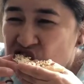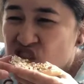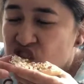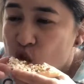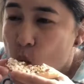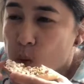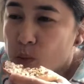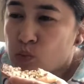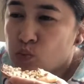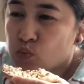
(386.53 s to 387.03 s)

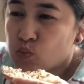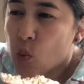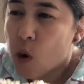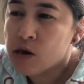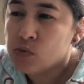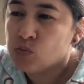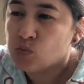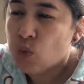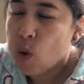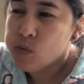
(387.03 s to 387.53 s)

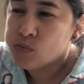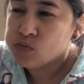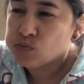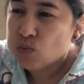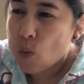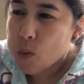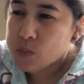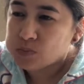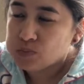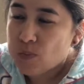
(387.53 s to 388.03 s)
Currently
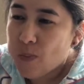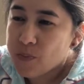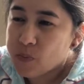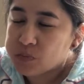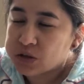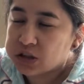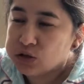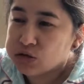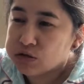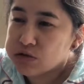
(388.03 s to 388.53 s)
here,
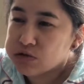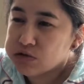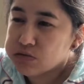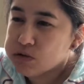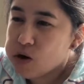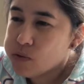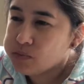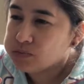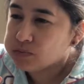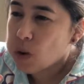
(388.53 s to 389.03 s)
I'm
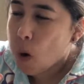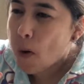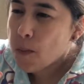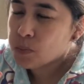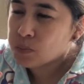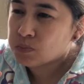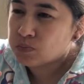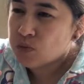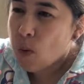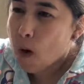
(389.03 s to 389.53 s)
watching
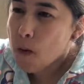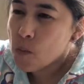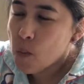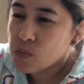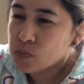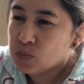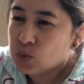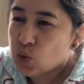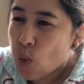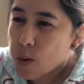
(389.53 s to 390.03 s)
Los
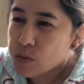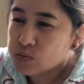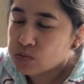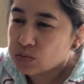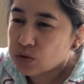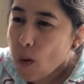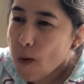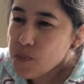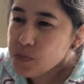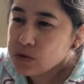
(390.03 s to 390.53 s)

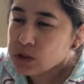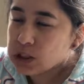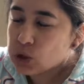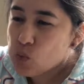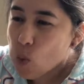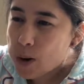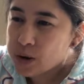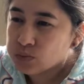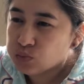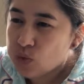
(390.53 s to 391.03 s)
Bastardos
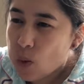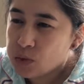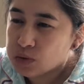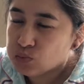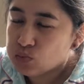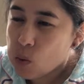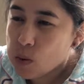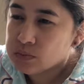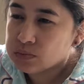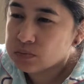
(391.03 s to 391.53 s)

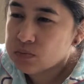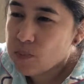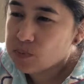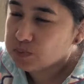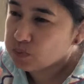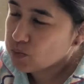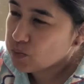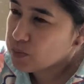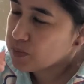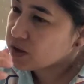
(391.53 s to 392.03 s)

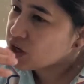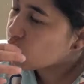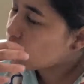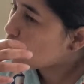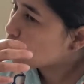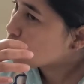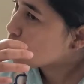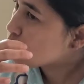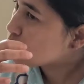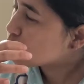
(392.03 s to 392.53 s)
and I'm
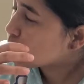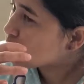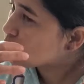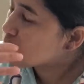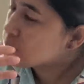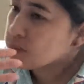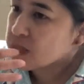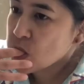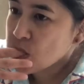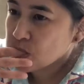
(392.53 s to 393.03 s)

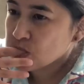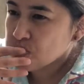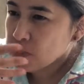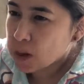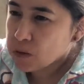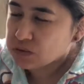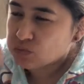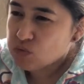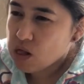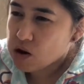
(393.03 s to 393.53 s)
quite
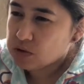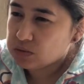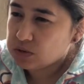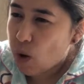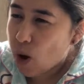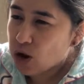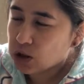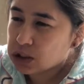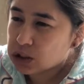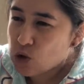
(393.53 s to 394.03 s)

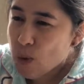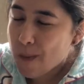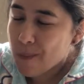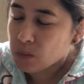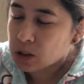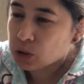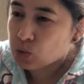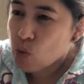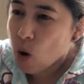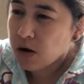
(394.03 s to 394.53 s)
affected
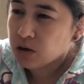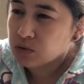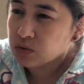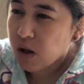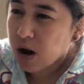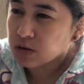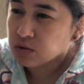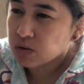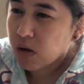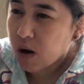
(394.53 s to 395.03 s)
by
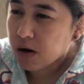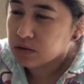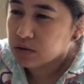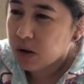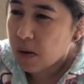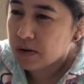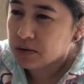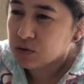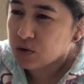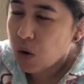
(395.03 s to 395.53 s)

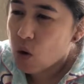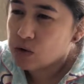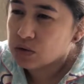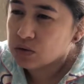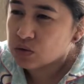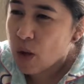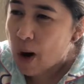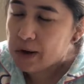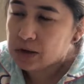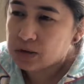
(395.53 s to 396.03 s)

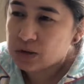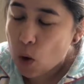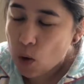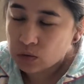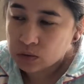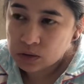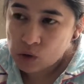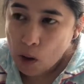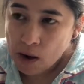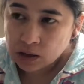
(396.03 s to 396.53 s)
Senora,
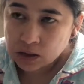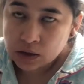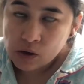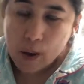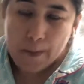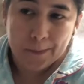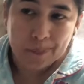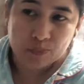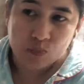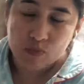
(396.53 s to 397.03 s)
which
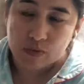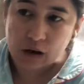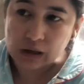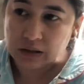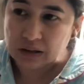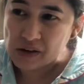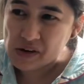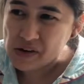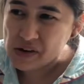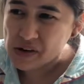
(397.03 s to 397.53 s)
has
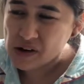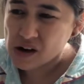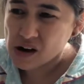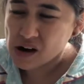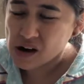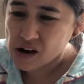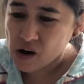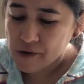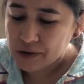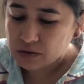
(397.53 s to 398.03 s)
that
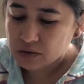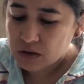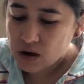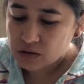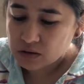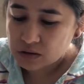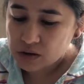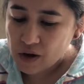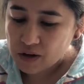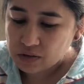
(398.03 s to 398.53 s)

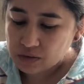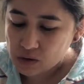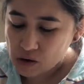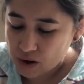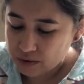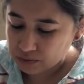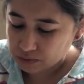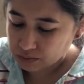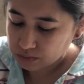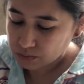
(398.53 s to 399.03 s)
white
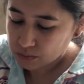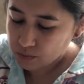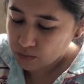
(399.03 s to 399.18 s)
hair